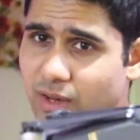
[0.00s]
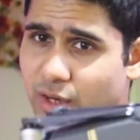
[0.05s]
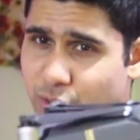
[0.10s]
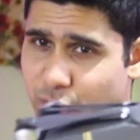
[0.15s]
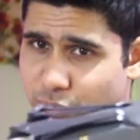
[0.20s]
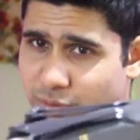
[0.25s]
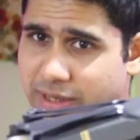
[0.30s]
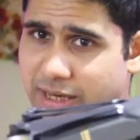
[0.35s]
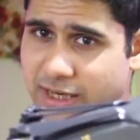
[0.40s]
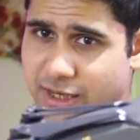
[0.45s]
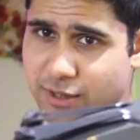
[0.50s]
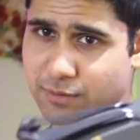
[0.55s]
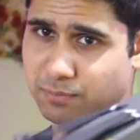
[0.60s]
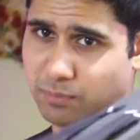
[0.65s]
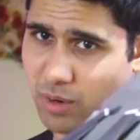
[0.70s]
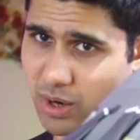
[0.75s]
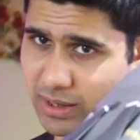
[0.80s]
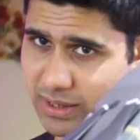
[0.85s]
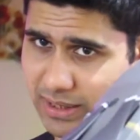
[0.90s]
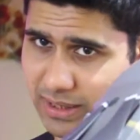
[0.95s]
you can
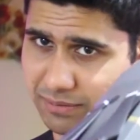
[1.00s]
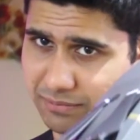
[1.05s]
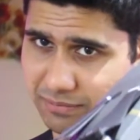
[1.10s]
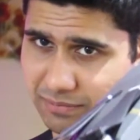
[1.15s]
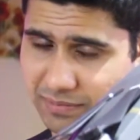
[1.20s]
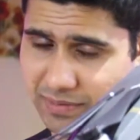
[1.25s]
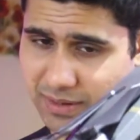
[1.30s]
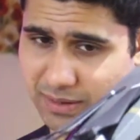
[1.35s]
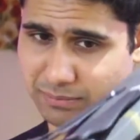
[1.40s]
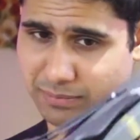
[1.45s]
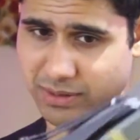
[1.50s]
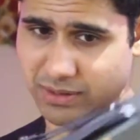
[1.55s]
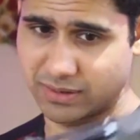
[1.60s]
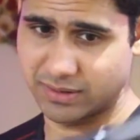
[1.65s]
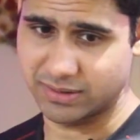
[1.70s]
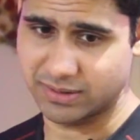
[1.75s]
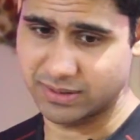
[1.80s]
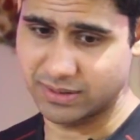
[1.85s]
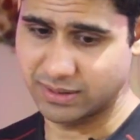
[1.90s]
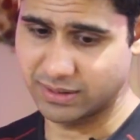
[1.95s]
spot it,
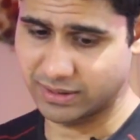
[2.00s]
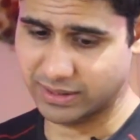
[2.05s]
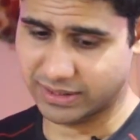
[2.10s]
because